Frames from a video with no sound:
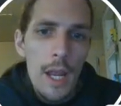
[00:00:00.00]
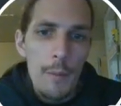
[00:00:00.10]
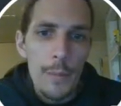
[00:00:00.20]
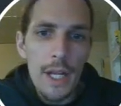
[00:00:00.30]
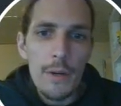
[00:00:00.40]

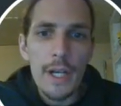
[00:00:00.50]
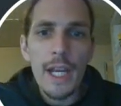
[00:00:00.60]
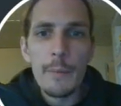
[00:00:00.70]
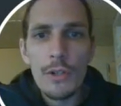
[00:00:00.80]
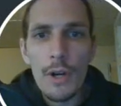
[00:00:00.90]
But anyway, I
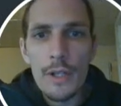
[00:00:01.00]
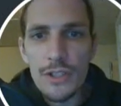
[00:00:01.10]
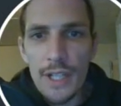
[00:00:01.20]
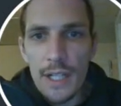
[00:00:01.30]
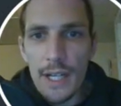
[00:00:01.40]
came across
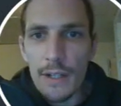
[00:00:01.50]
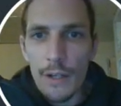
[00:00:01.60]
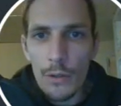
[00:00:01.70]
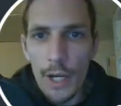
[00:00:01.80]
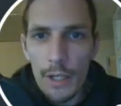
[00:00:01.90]
Lead
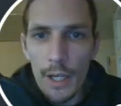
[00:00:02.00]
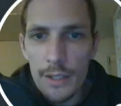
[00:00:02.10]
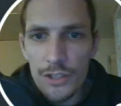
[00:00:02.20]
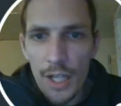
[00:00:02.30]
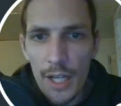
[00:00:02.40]
Hero, and I
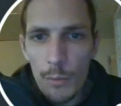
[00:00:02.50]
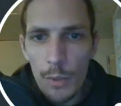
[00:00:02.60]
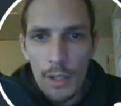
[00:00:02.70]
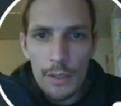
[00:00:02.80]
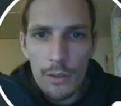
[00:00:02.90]
decided,
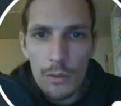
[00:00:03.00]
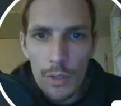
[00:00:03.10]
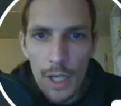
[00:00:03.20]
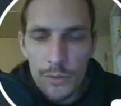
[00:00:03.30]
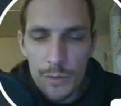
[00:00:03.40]
well, I'm going to go
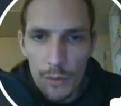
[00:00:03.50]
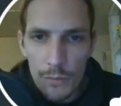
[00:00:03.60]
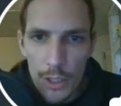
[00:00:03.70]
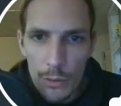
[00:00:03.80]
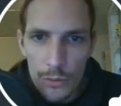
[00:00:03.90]
look up some
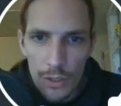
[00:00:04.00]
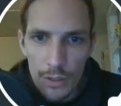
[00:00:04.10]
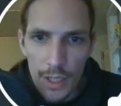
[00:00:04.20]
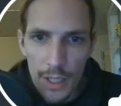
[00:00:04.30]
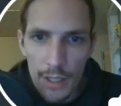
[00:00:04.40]
reviews on
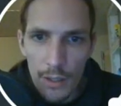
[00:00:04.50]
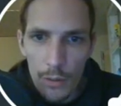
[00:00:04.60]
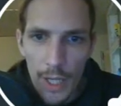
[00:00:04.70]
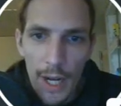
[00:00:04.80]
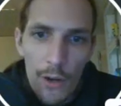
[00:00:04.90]
Lead Hero.
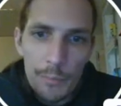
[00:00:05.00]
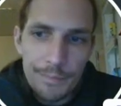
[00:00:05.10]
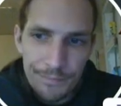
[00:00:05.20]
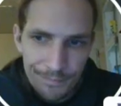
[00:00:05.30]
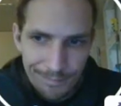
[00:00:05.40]
Now,
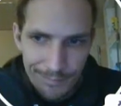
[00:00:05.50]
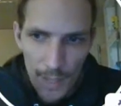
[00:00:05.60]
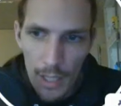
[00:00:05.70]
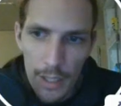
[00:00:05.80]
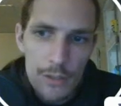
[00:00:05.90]

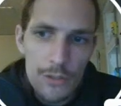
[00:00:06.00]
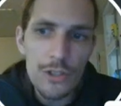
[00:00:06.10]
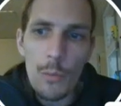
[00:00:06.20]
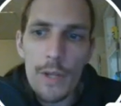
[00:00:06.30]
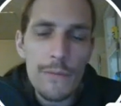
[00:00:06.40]
here's
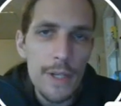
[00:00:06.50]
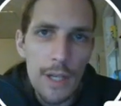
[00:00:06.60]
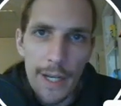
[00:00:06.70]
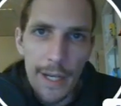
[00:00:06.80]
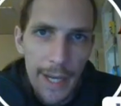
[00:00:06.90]
the one thing
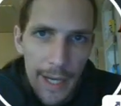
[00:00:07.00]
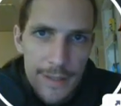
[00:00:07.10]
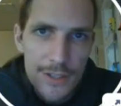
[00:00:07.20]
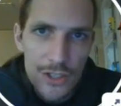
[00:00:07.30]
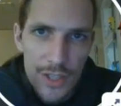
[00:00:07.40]
I
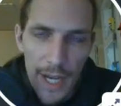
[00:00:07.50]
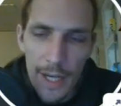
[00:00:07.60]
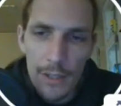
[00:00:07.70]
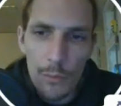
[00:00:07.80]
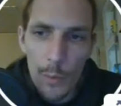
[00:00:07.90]
can't
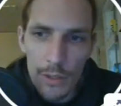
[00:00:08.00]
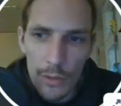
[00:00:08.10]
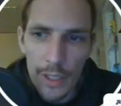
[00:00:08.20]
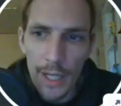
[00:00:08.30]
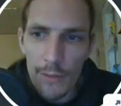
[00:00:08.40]
stand when
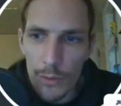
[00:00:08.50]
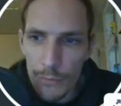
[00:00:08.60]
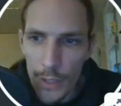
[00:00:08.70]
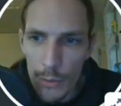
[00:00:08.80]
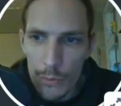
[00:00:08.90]
looking at
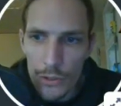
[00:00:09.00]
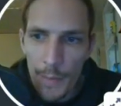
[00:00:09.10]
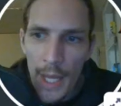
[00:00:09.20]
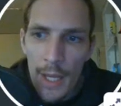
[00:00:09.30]
reviews.